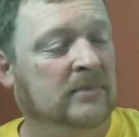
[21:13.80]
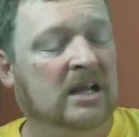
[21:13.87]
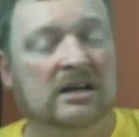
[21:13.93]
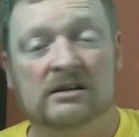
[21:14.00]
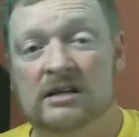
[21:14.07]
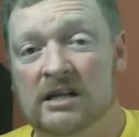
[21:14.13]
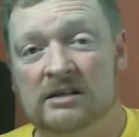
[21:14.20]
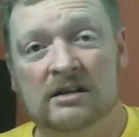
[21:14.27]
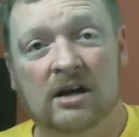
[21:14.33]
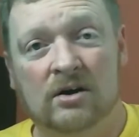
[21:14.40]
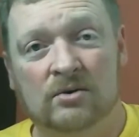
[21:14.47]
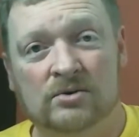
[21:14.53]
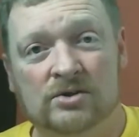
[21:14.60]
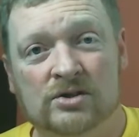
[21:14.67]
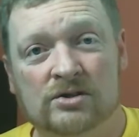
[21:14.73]
Didn't
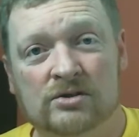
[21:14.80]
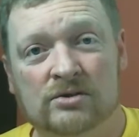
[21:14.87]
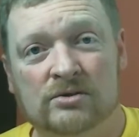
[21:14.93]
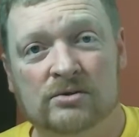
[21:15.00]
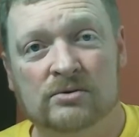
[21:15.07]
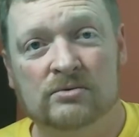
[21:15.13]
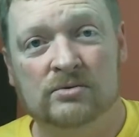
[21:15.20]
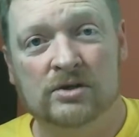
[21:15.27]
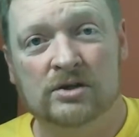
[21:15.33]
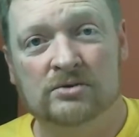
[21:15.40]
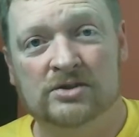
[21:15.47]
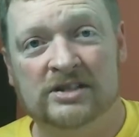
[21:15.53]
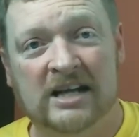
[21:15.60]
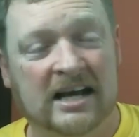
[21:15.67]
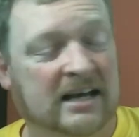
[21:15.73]
go to
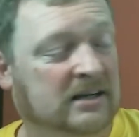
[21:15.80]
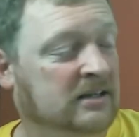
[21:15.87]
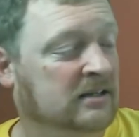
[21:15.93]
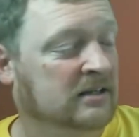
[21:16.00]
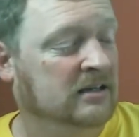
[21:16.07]
newsstand.